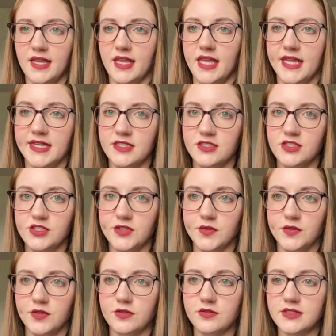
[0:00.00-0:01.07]
into
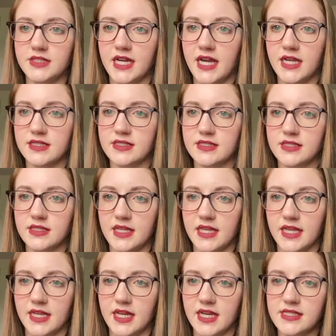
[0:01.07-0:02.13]
Google Docs,
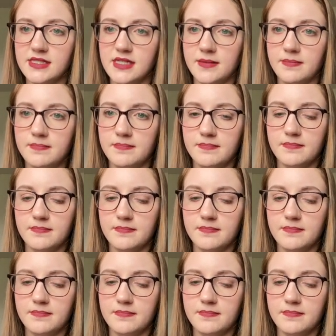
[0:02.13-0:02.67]
hit custom,